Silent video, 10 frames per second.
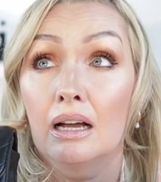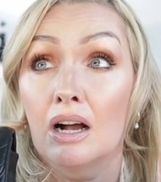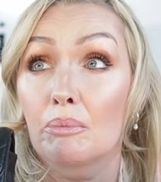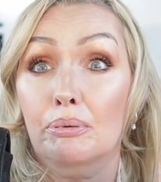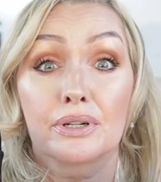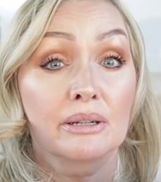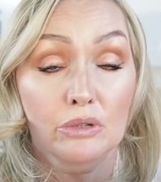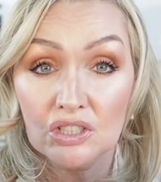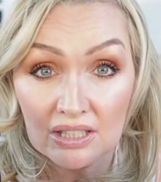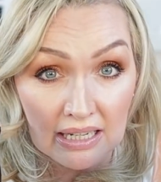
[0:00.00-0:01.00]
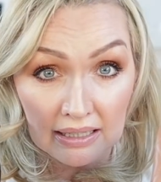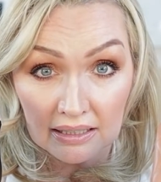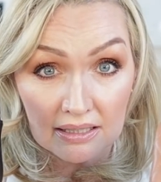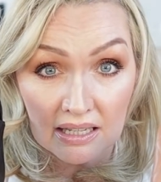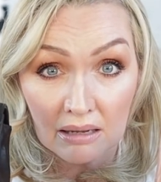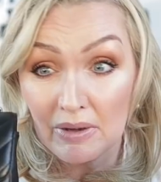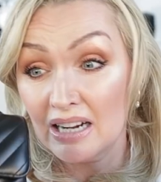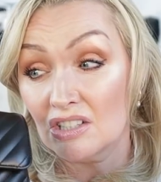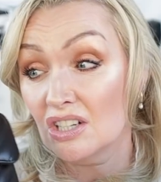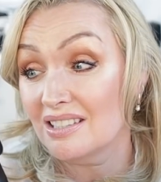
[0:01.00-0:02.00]
are pretty much exactly the same.
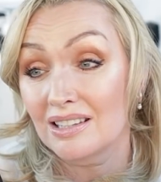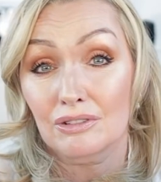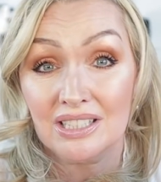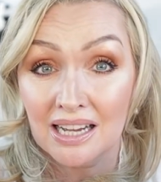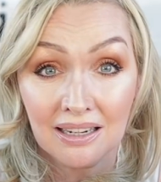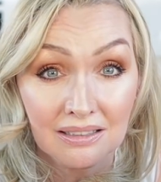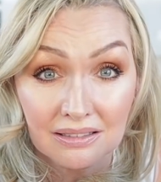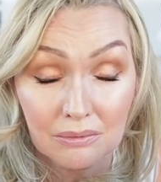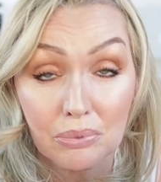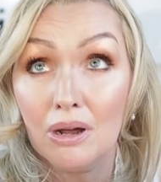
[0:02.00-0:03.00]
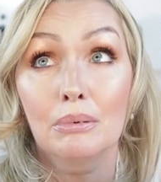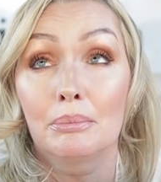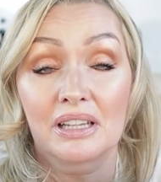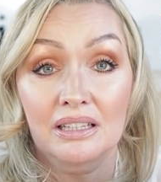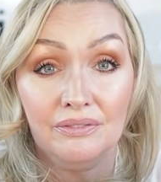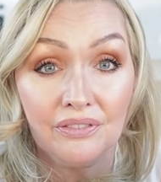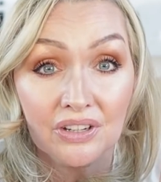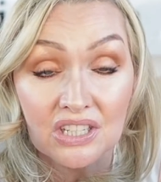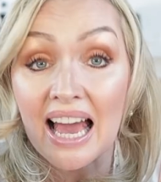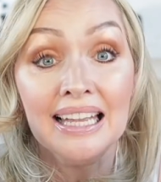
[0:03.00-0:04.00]
Actually, I'd say the rectangle can probably even
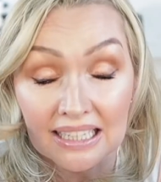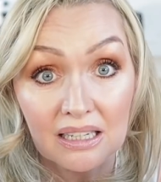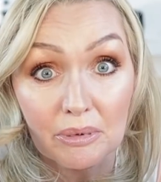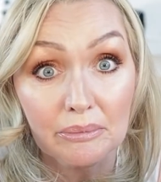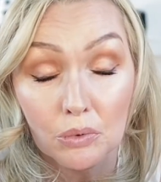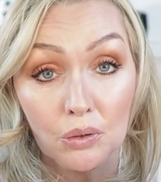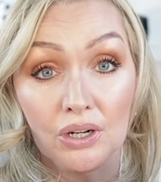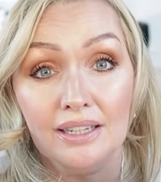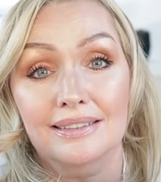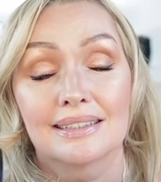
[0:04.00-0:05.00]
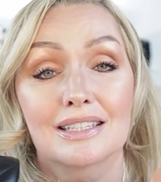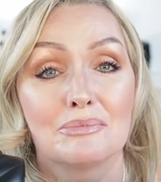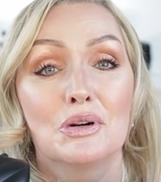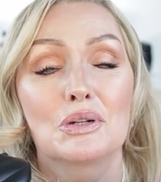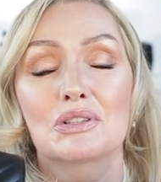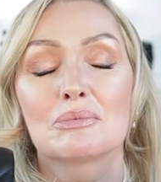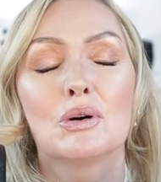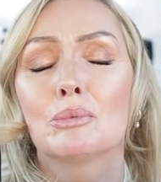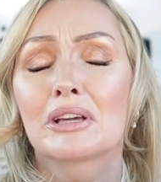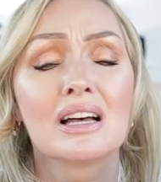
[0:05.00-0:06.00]
fit a little bit more than the small. The
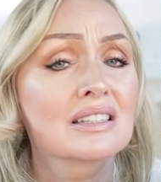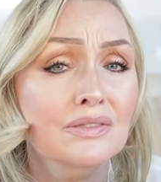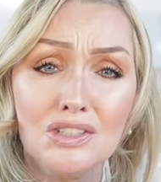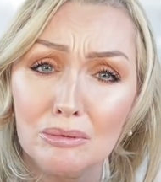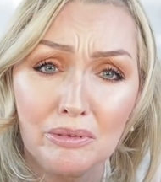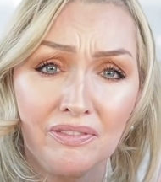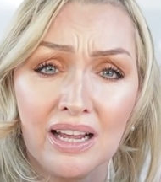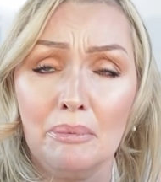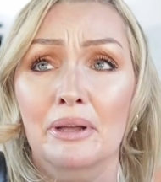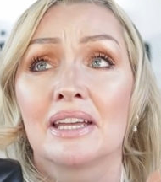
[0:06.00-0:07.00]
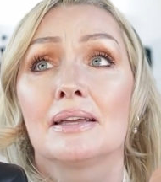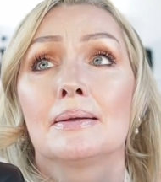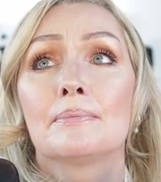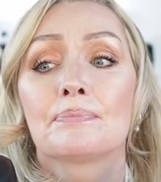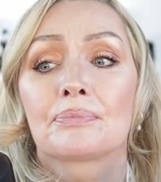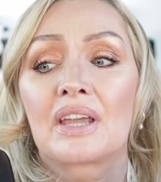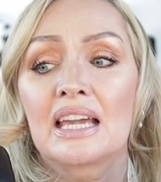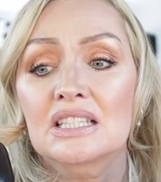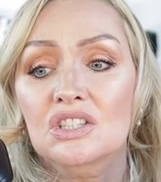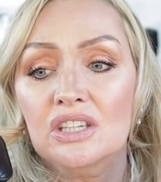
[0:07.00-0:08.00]
small, because of the double flap,
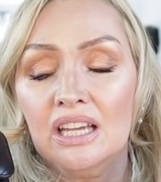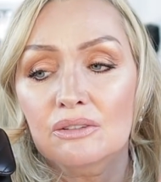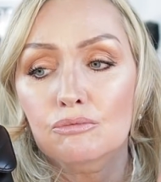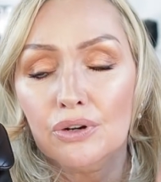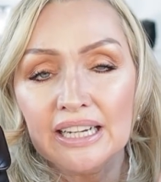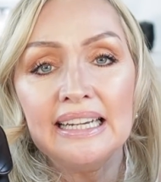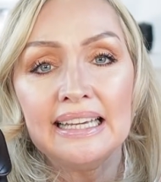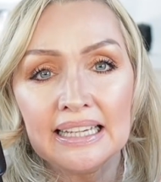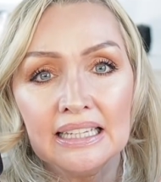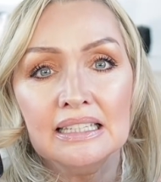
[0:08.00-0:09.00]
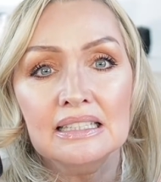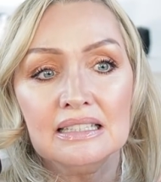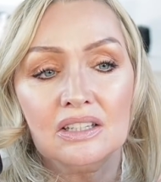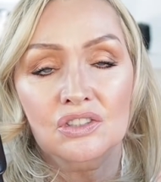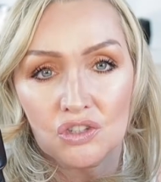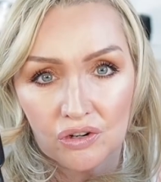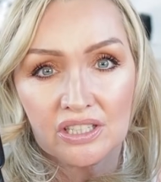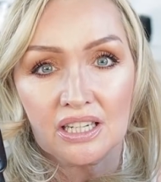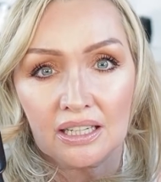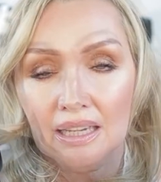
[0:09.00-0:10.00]
it really is
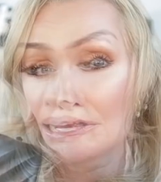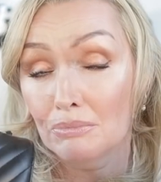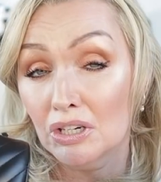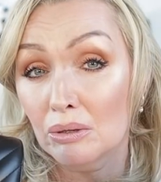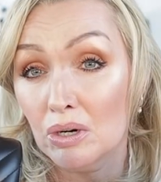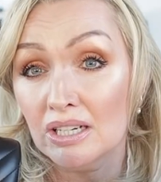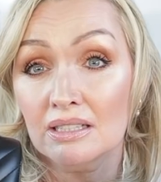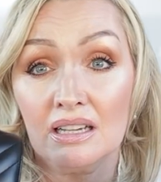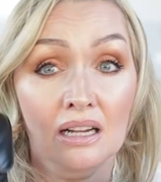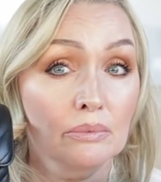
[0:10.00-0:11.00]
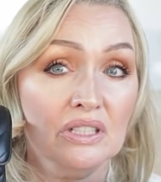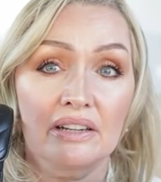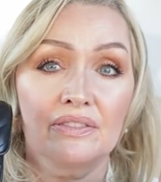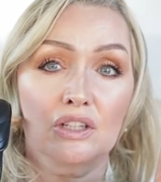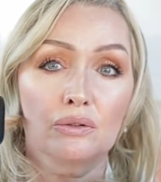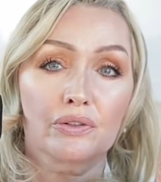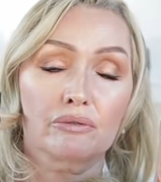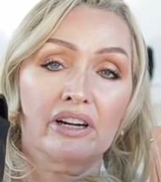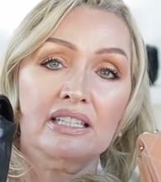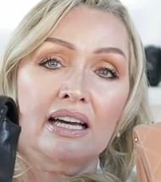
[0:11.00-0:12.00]
constricting. Money wise, I would definitely go for the
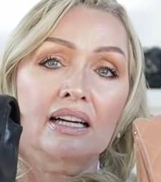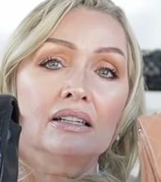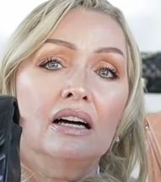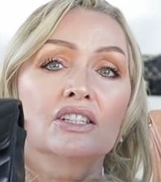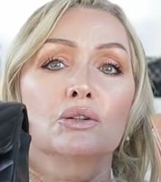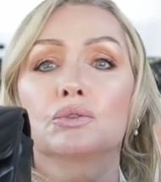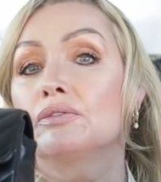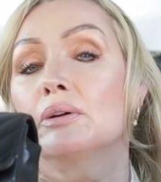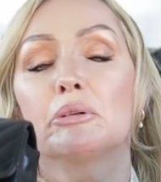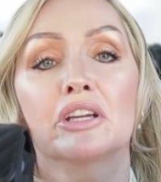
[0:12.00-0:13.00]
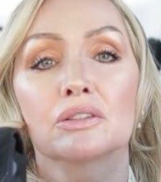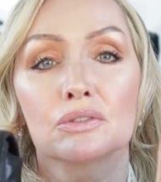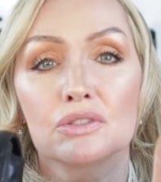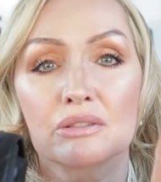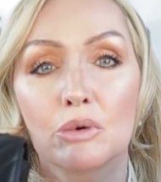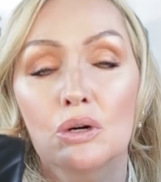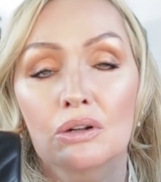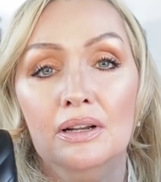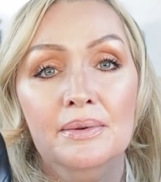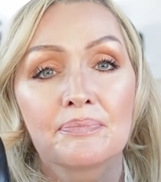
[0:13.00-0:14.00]
rectangle. I don't know if I'd buy another
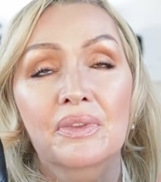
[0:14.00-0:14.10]
small.